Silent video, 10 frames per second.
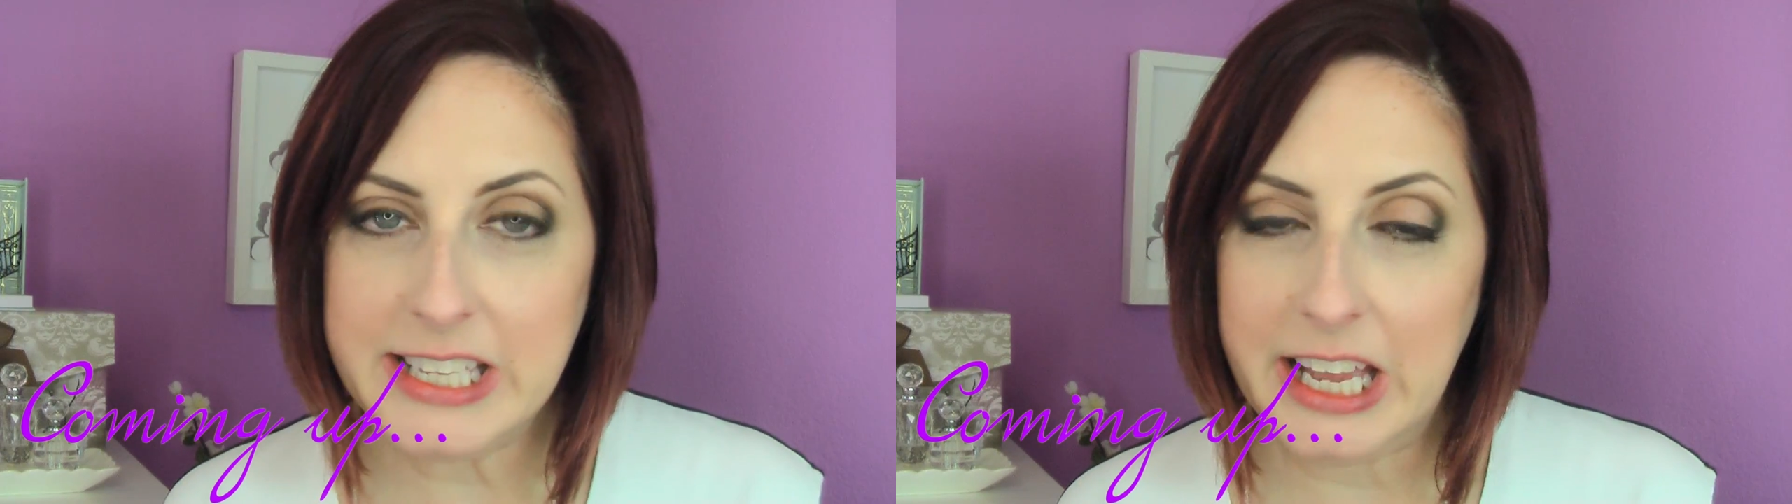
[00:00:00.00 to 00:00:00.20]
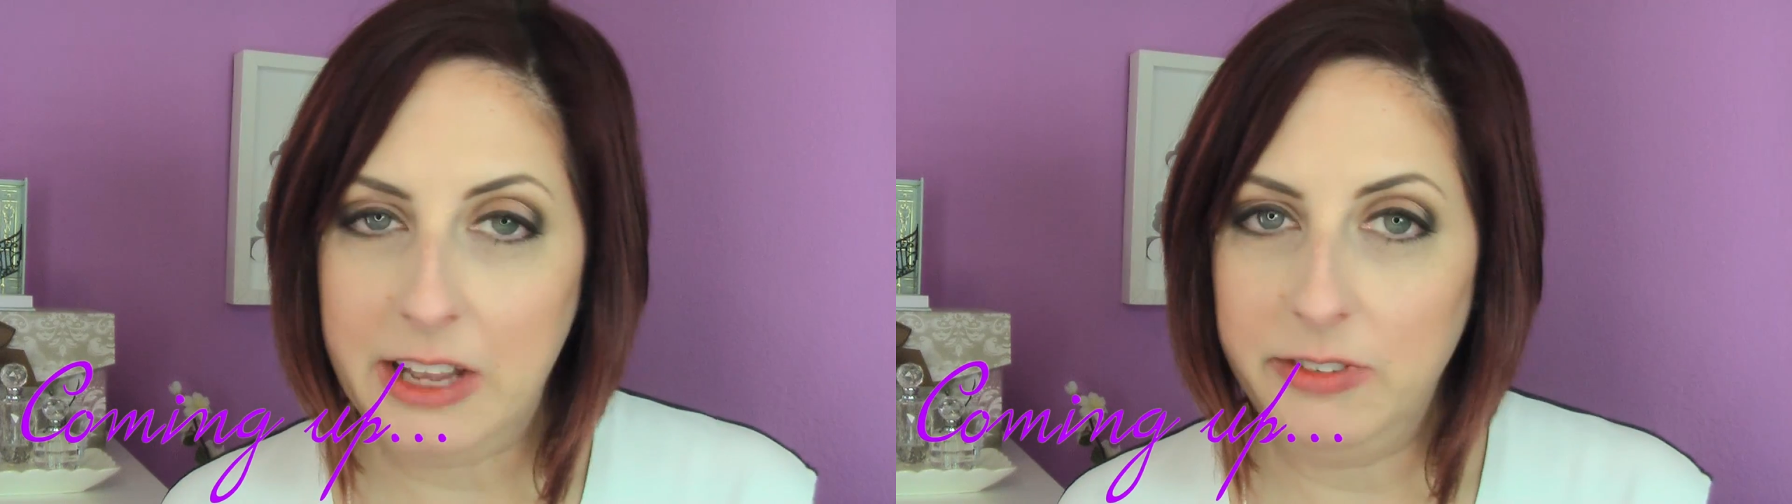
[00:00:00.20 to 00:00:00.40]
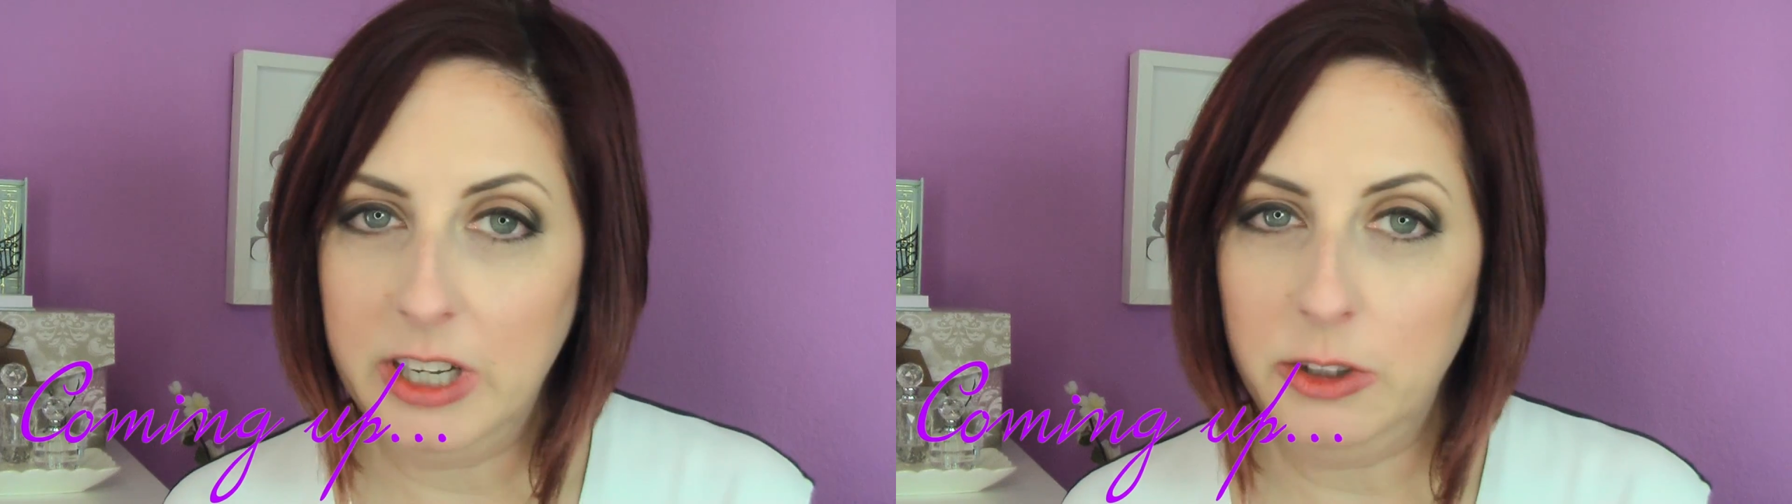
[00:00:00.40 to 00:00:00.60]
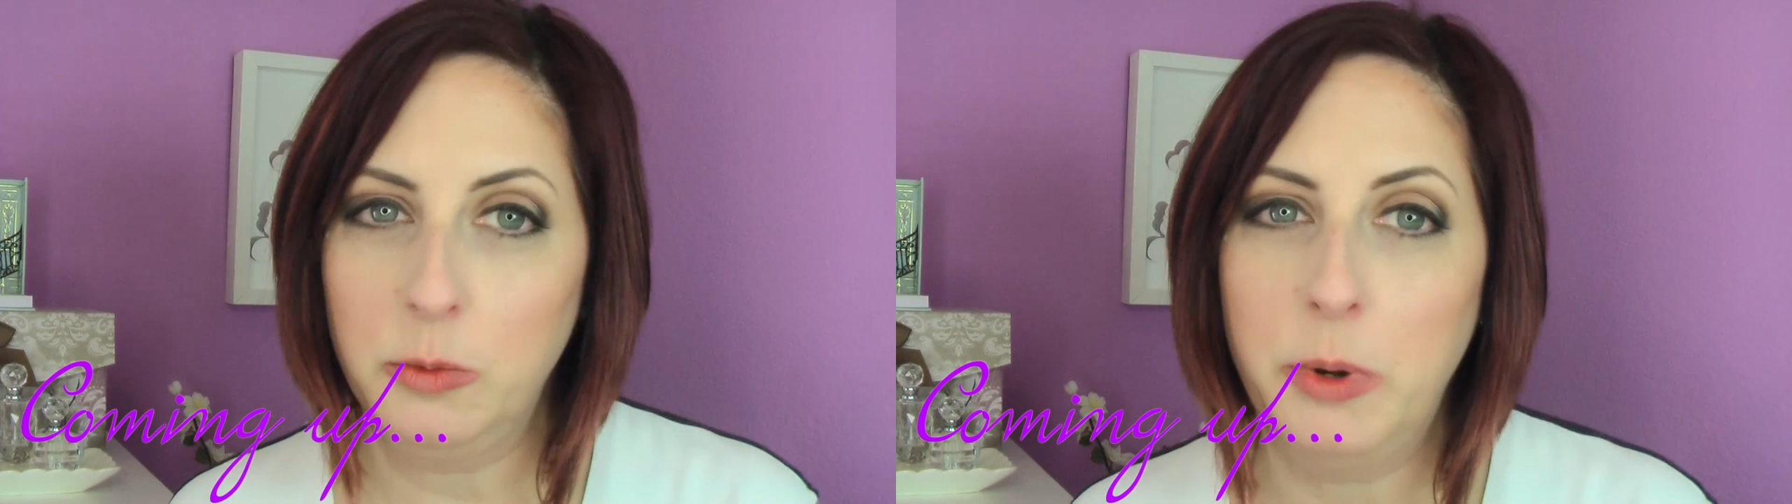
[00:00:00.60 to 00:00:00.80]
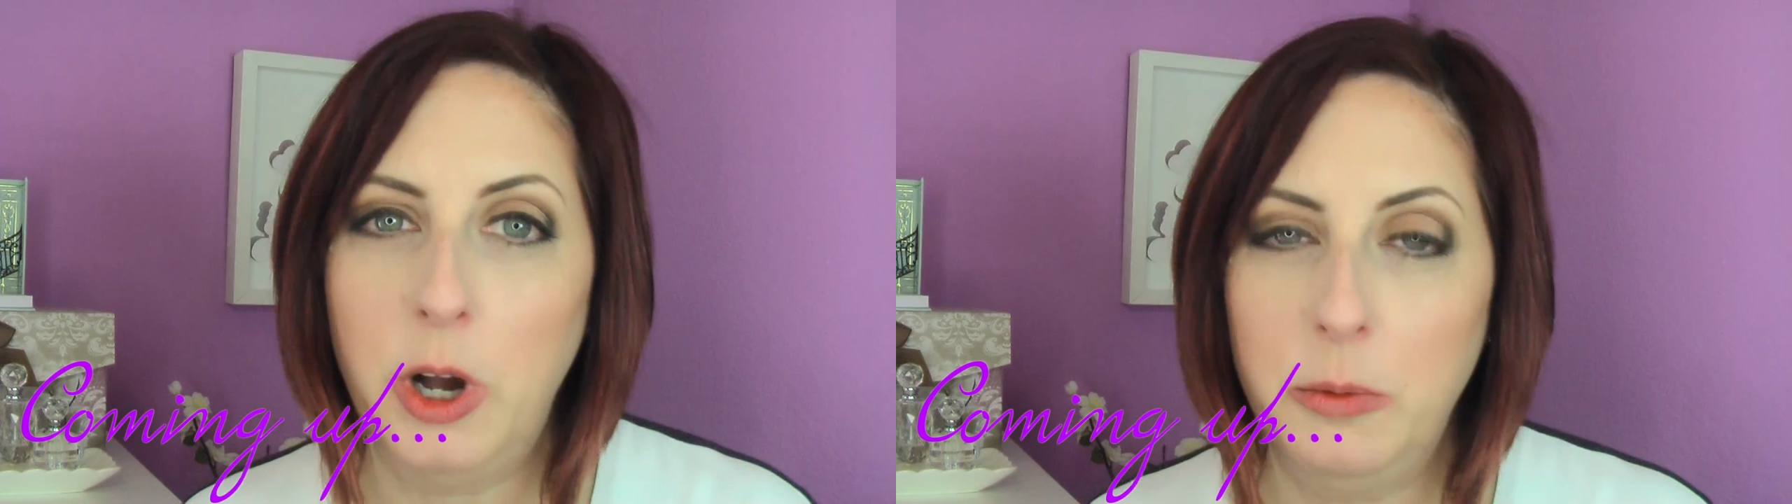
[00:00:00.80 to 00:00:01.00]
I have
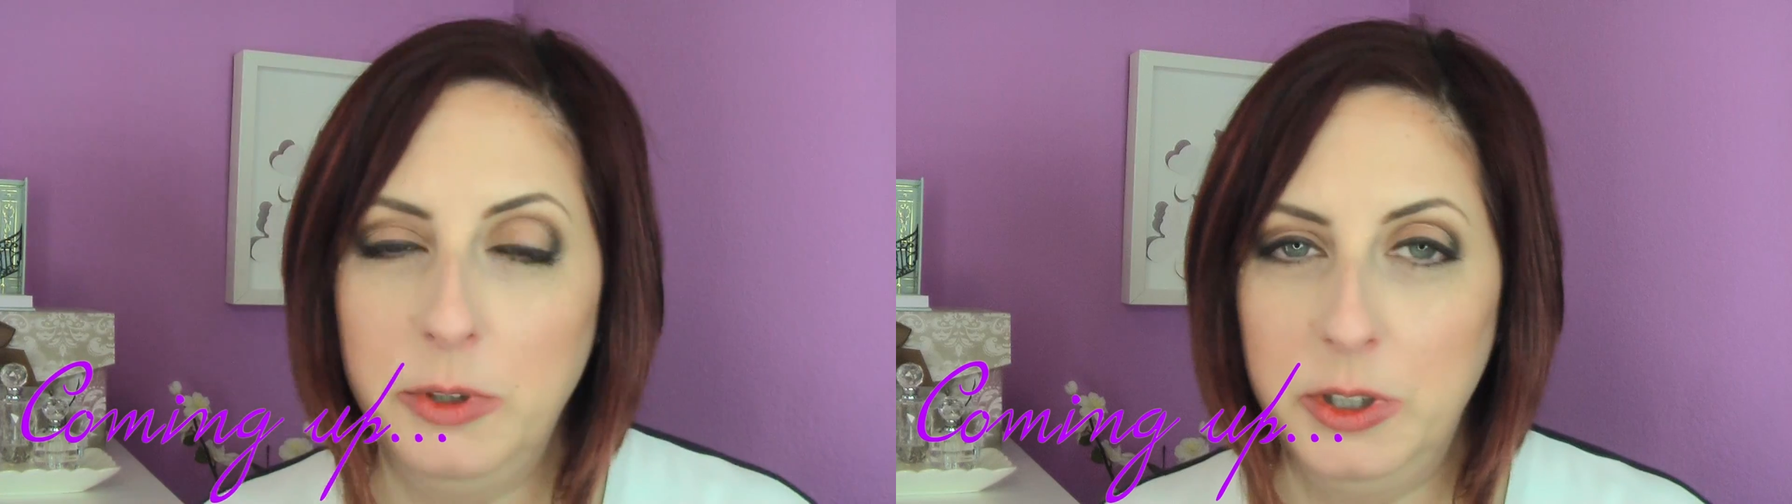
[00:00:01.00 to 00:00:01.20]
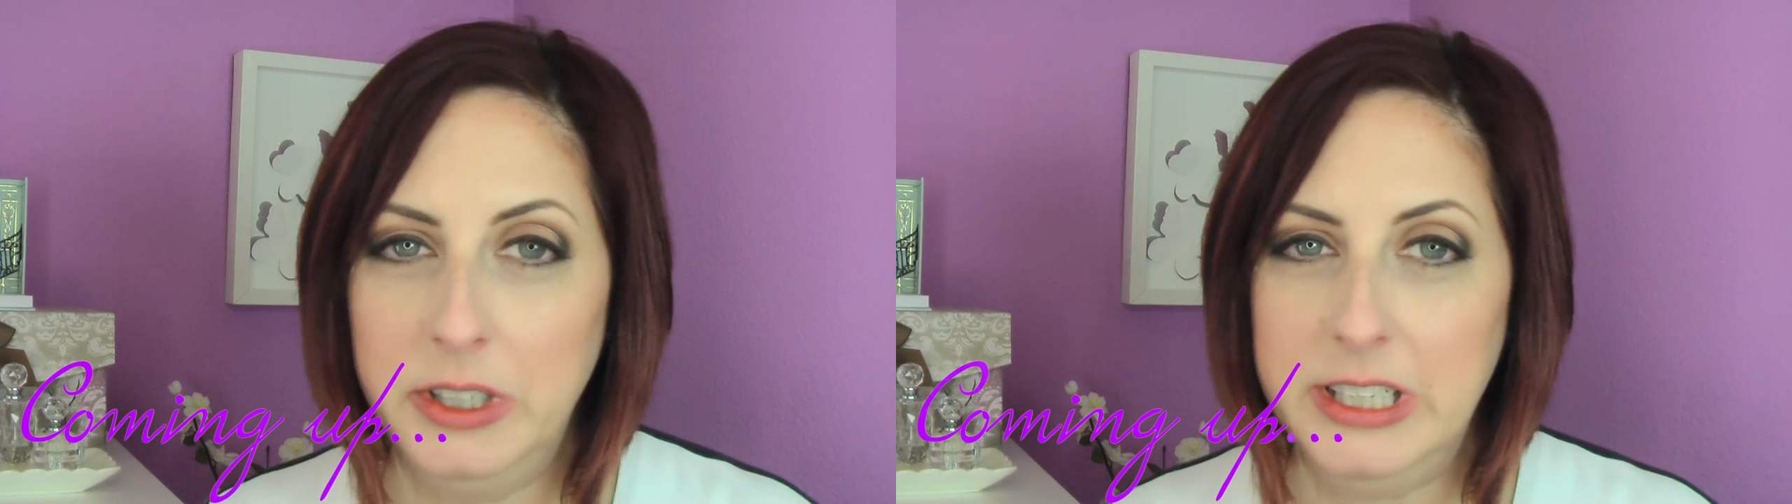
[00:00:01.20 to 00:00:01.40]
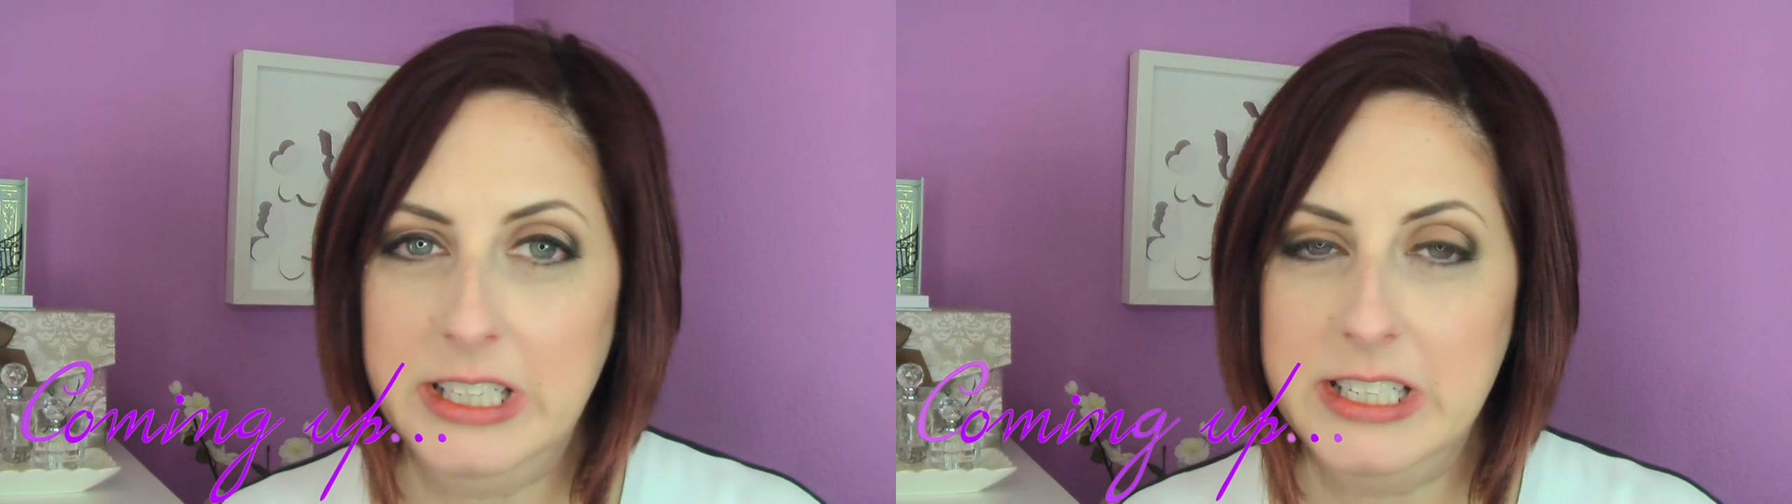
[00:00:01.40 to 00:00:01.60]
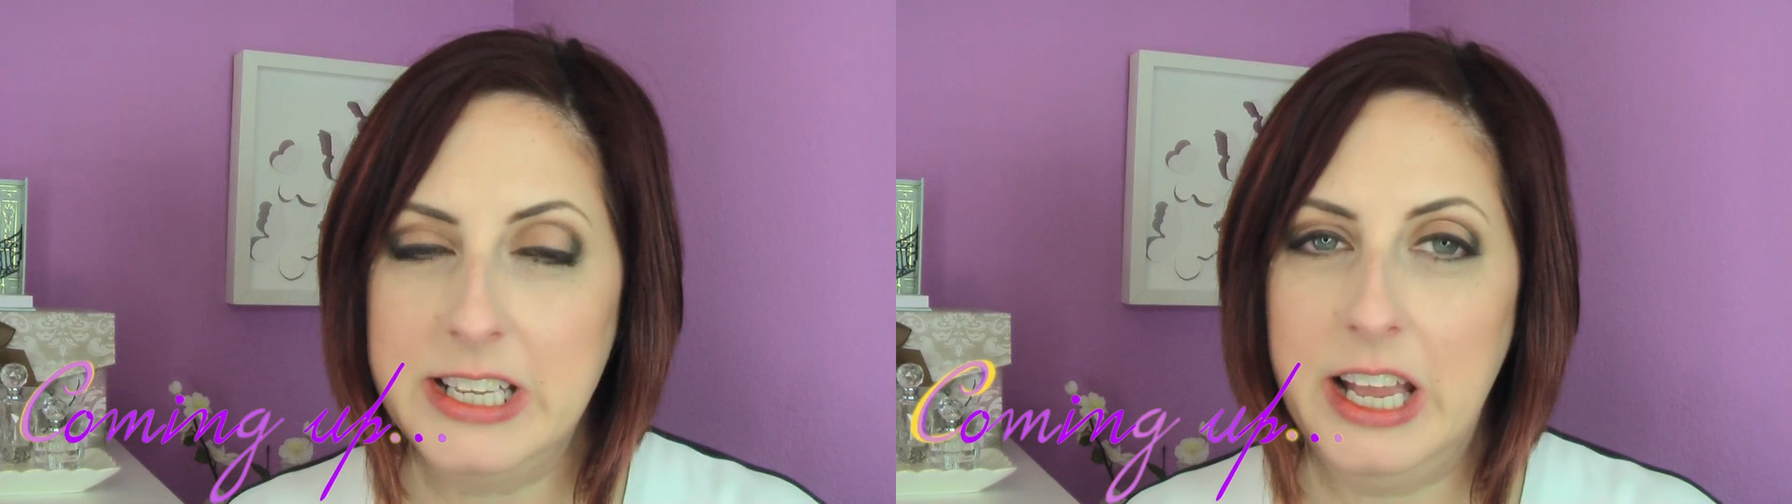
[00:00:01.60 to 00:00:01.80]
ColourPop goodies.